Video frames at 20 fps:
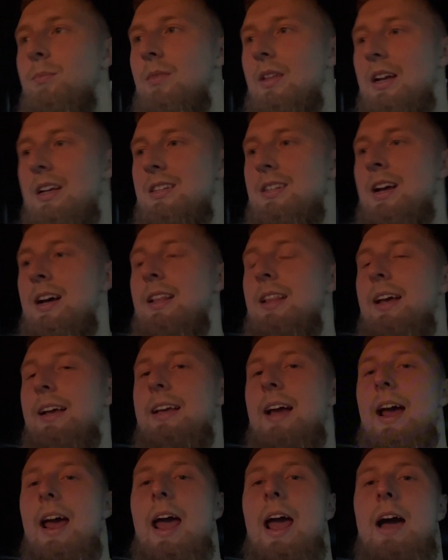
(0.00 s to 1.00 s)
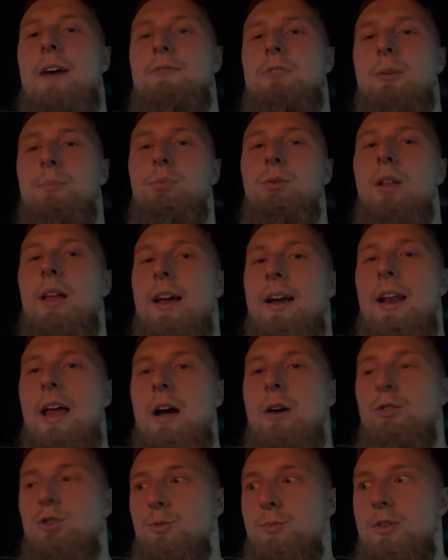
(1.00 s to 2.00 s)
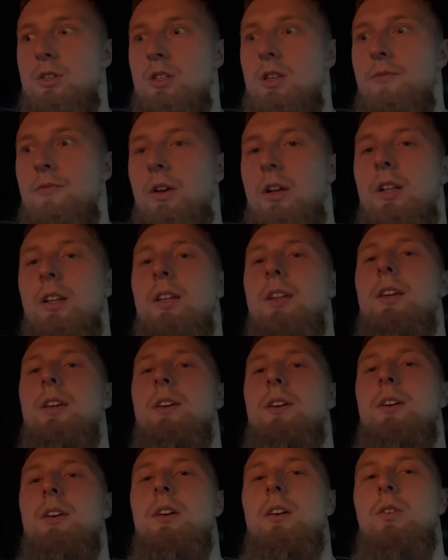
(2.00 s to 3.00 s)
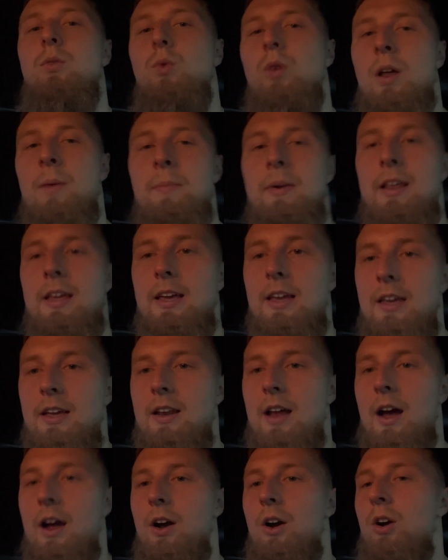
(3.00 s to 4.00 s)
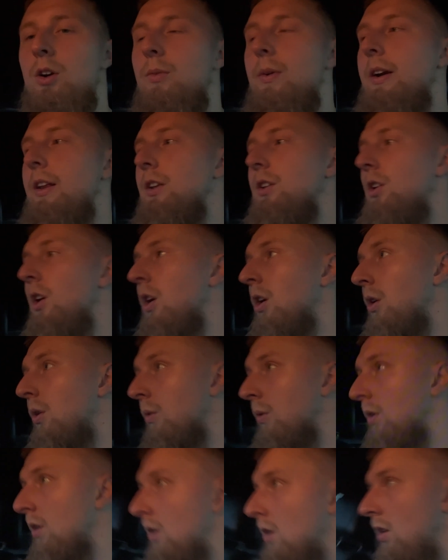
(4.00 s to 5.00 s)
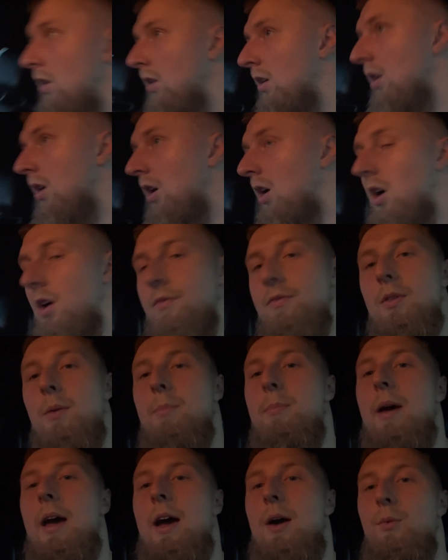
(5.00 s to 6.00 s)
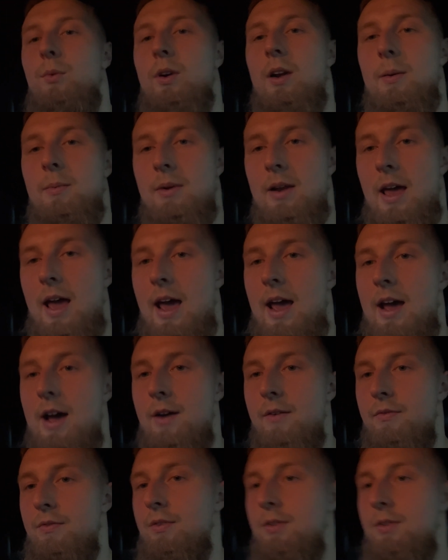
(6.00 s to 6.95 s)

it's not like I have to plan out specifically what I'm gonna eat. I already know off the bat what I'm gonna have.